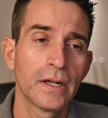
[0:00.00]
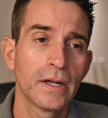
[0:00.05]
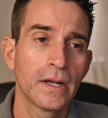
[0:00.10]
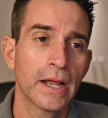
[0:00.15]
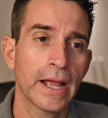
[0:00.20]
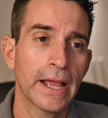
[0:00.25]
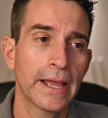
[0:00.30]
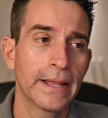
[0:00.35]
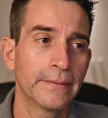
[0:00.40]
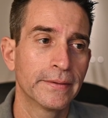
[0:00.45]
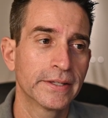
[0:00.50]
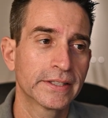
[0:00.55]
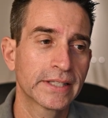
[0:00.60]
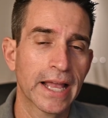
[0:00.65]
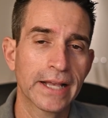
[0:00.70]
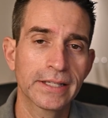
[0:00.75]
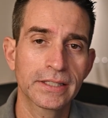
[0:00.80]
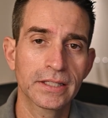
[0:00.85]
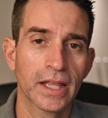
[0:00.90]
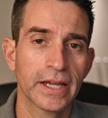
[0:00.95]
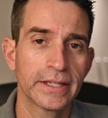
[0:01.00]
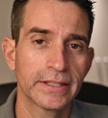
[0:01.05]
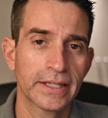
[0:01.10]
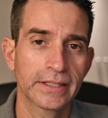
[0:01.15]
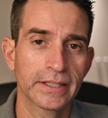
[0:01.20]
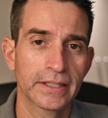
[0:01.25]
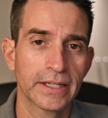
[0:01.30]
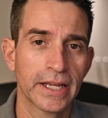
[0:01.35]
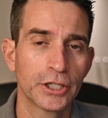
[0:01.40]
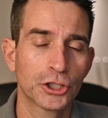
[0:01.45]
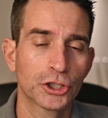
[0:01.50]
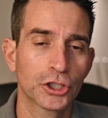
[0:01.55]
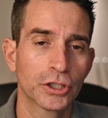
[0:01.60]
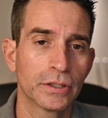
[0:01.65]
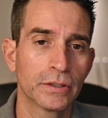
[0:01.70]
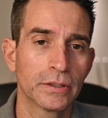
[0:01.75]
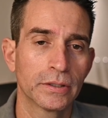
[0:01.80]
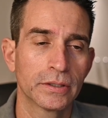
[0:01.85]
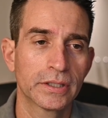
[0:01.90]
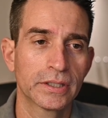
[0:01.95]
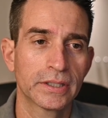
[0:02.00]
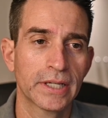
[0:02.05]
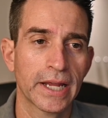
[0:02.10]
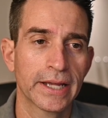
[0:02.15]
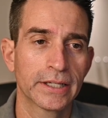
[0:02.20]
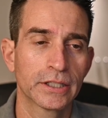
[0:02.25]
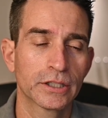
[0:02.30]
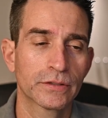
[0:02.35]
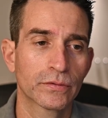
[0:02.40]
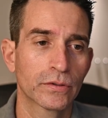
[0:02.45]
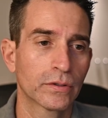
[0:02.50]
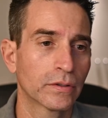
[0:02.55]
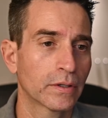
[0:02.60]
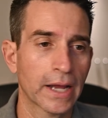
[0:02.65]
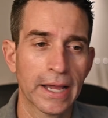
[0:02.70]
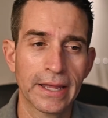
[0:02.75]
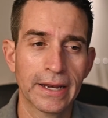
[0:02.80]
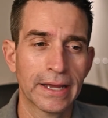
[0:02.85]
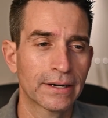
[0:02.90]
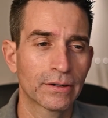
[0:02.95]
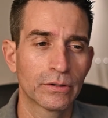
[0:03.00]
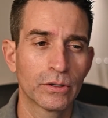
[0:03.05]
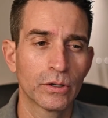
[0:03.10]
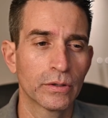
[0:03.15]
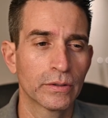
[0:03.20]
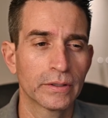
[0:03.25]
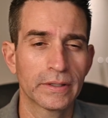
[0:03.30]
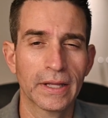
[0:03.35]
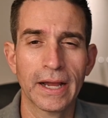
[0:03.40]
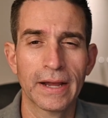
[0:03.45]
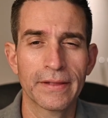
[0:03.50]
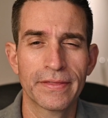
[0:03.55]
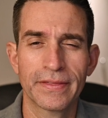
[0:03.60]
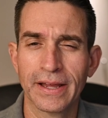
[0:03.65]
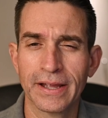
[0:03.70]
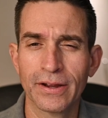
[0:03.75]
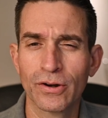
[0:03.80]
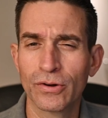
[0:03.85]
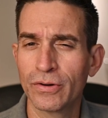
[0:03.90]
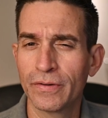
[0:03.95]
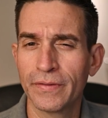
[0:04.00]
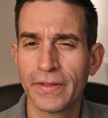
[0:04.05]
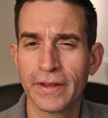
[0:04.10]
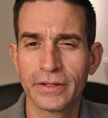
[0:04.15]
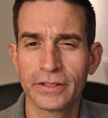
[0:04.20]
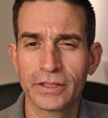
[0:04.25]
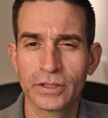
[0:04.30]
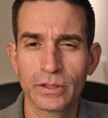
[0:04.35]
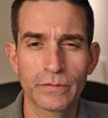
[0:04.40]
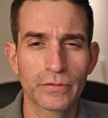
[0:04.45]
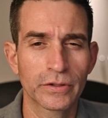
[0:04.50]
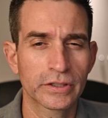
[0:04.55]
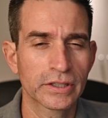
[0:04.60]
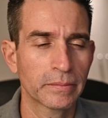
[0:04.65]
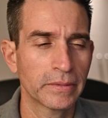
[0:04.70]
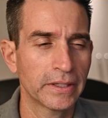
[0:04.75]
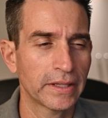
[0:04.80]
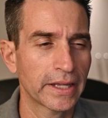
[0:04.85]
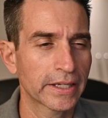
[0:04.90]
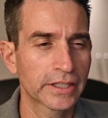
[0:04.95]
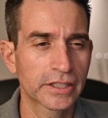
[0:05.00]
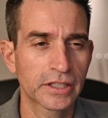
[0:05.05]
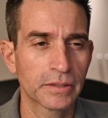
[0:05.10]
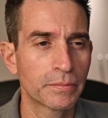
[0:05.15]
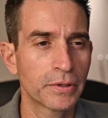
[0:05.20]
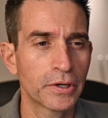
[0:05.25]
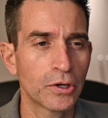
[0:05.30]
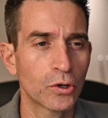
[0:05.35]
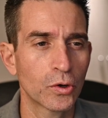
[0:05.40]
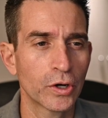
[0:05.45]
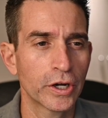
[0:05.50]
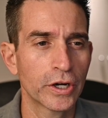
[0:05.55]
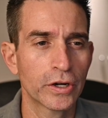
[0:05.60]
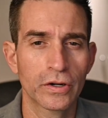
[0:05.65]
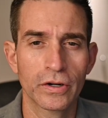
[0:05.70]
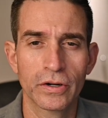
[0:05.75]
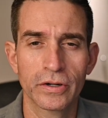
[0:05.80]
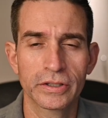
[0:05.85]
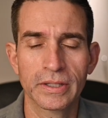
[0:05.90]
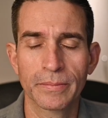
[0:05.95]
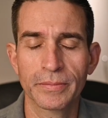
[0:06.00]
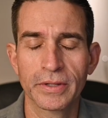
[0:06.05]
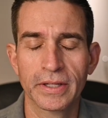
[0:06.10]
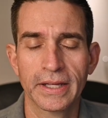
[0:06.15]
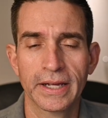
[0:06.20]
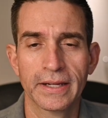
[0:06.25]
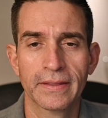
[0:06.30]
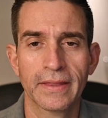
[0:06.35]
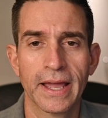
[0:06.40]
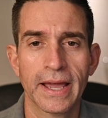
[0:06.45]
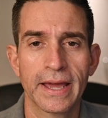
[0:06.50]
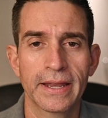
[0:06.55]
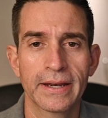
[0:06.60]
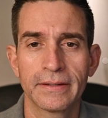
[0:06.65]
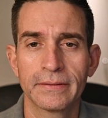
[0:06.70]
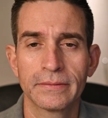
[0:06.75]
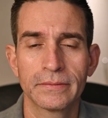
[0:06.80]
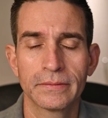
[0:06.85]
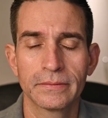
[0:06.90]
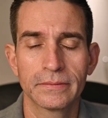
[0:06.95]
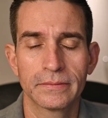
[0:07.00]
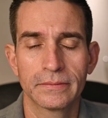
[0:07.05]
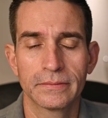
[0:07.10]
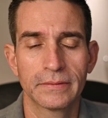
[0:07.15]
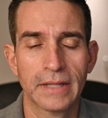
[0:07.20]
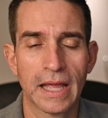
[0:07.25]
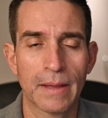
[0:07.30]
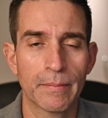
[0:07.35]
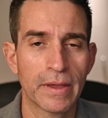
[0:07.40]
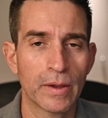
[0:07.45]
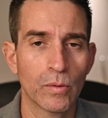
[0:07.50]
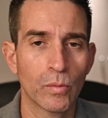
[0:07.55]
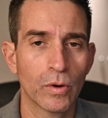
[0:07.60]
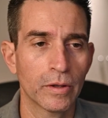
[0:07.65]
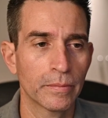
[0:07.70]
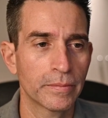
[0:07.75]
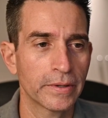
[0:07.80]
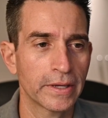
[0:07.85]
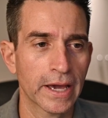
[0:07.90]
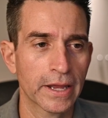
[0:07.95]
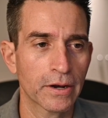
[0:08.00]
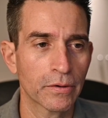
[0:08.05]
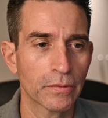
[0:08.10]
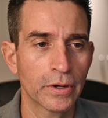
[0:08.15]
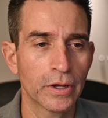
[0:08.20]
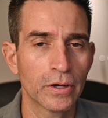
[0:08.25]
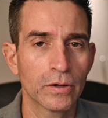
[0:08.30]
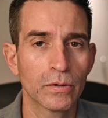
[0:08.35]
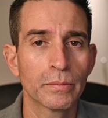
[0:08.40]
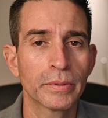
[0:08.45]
And this S line designation stands for, I don't know, I heard that it stood for something like superior or something like that, and that may well be, I don't know.